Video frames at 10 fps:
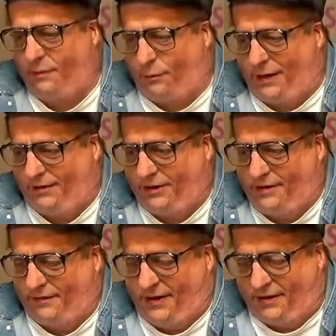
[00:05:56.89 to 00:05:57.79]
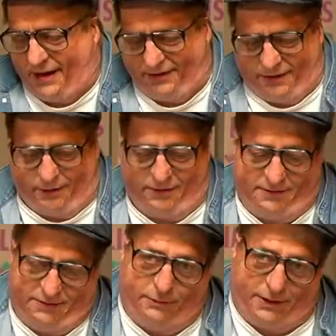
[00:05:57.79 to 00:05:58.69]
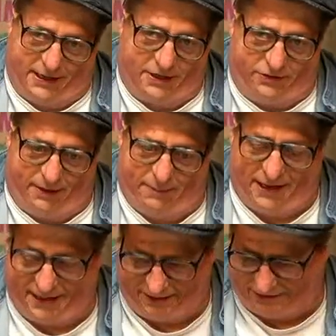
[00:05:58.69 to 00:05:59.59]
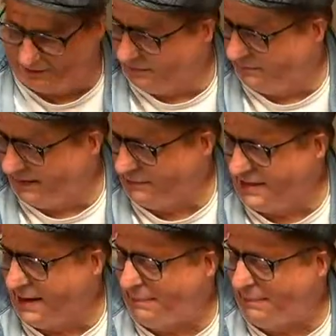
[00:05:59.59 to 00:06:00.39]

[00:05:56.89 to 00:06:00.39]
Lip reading: well, good enough deal, and they're in really nice shape. And so that was that